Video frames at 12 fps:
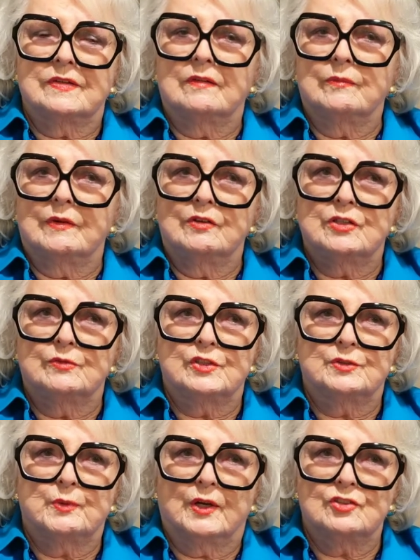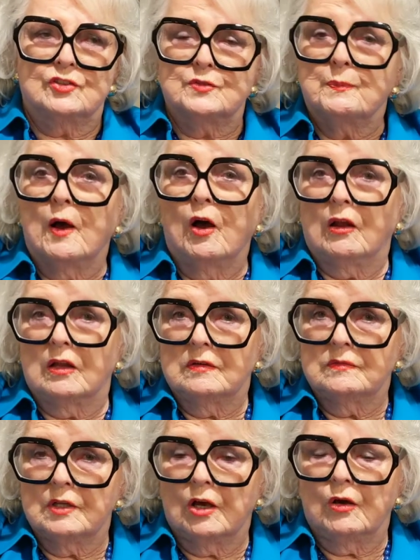she was just precious, Paula
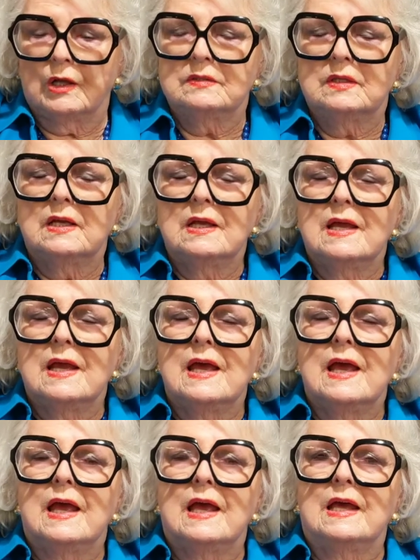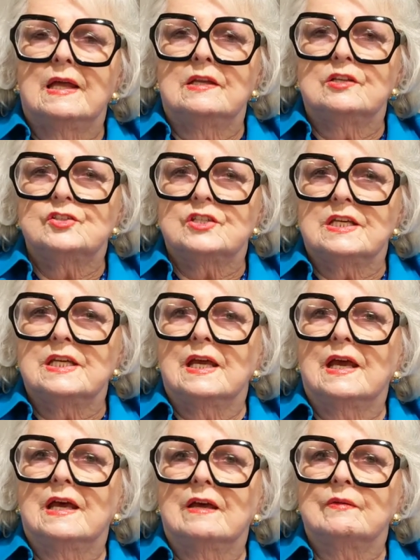Loyd. And she
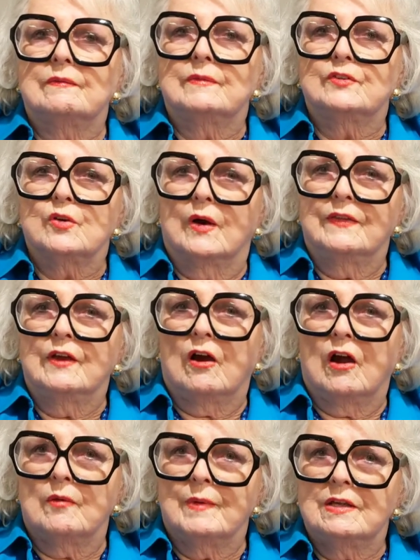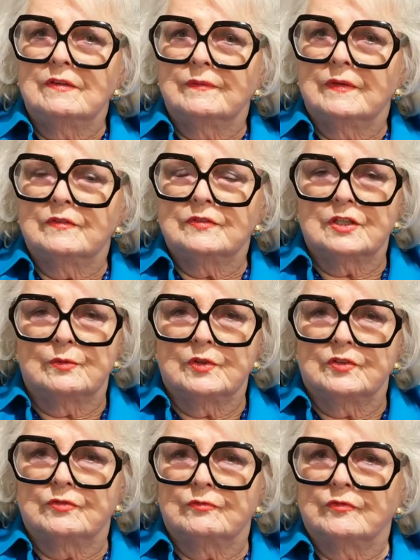joined the Army. She was
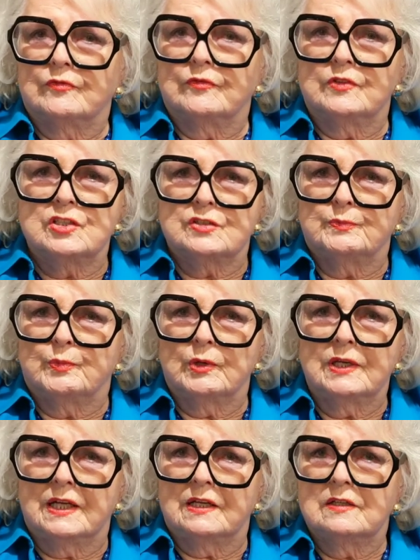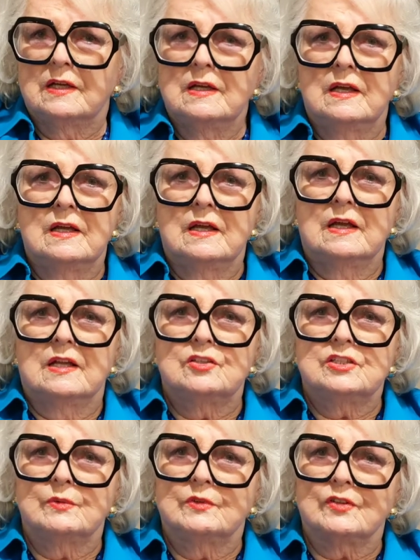just brilliant. And she
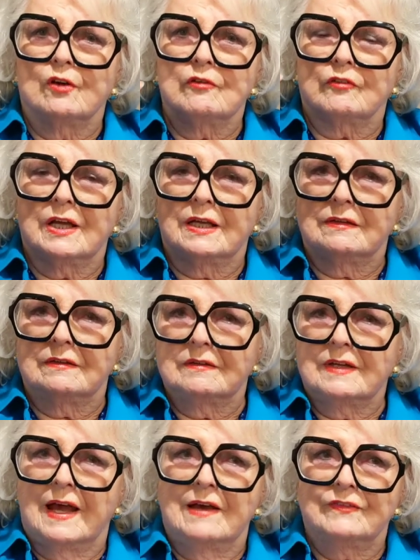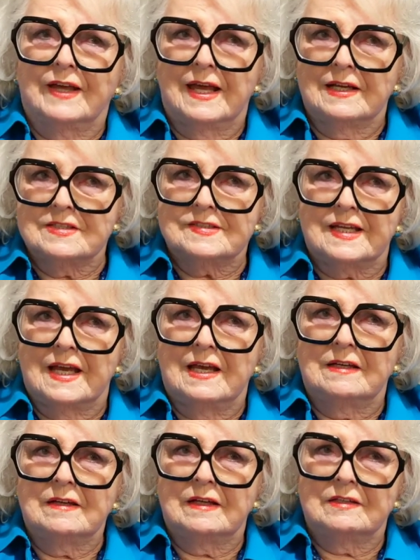was over in Afghanistan.
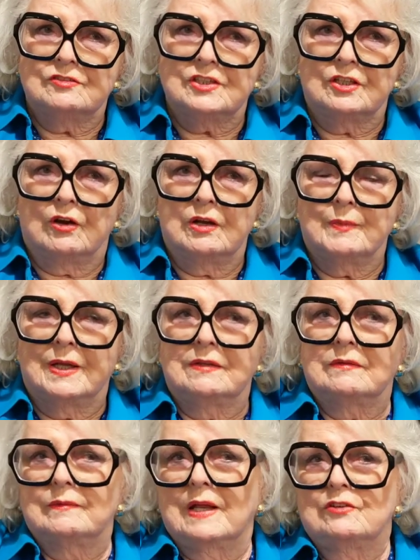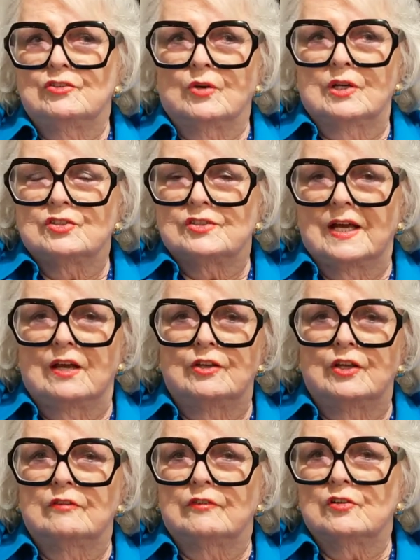She'd already been, and Georgetown
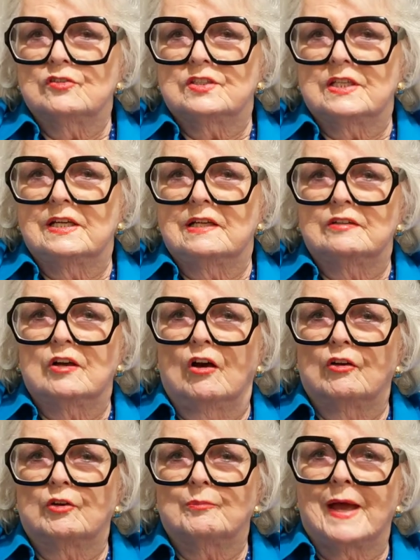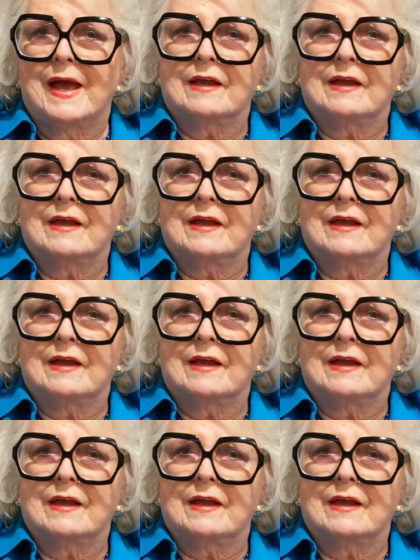University had called her back,